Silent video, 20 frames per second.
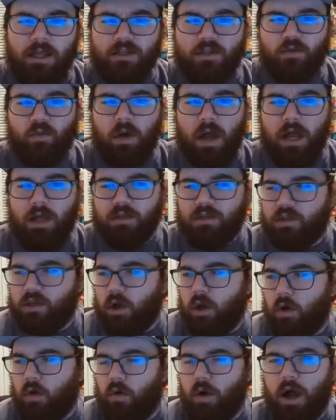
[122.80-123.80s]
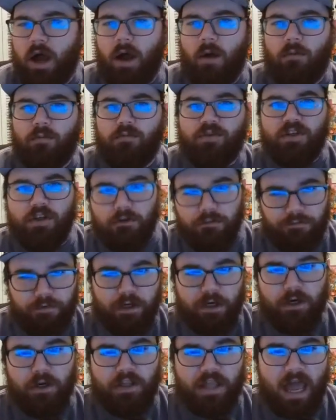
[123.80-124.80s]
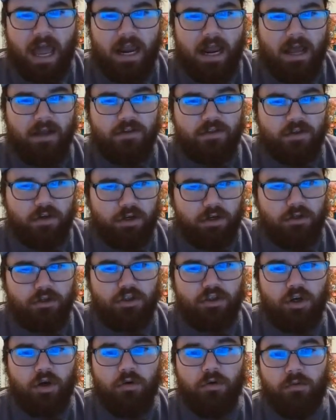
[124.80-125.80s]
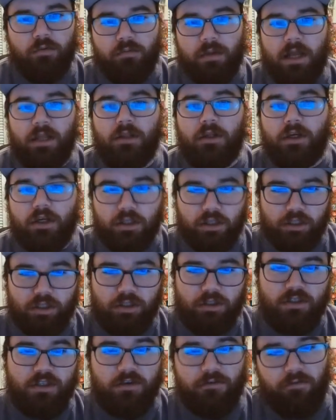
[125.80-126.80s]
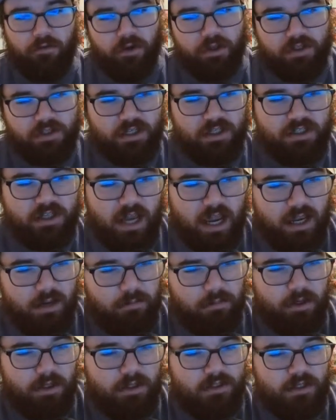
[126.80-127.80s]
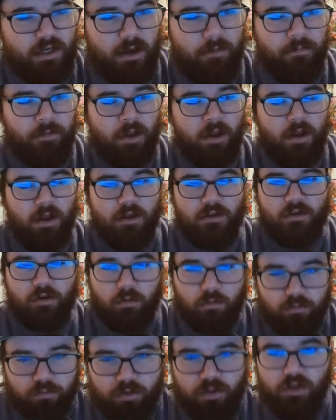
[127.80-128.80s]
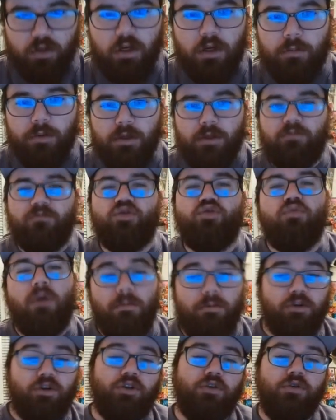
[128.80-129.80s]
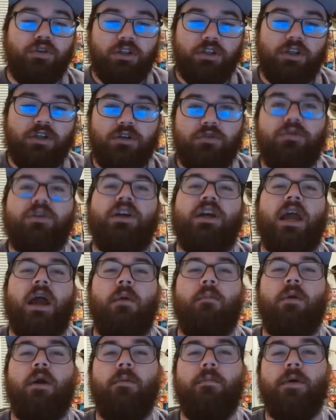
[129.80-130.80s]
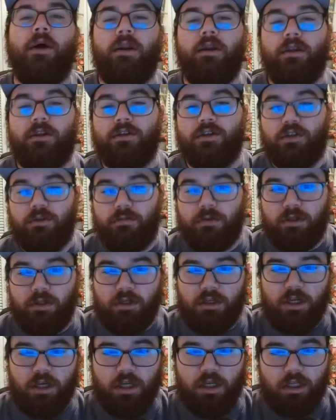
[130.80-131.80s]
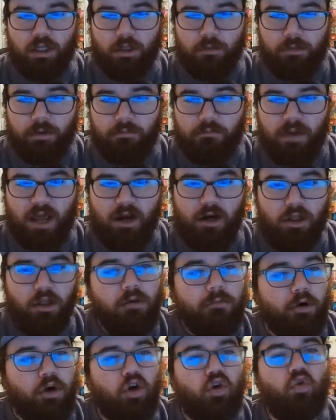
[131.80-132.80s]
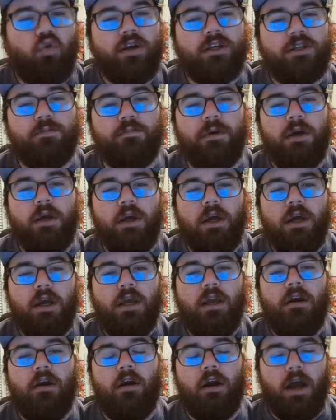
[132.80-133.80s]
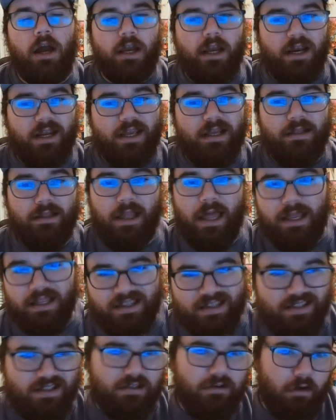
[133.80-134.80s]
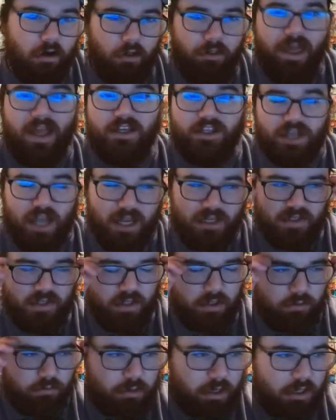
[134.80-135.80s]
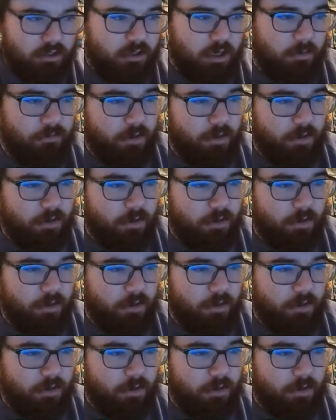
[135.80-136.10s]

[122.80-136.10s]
as well. So still figuring that out. So I know the show might look a little different today, but so still going to be troubleshooting the new camera, but it should be looking a little bit better, a little more crisp. Here, I got to get lights and all that jazz too. But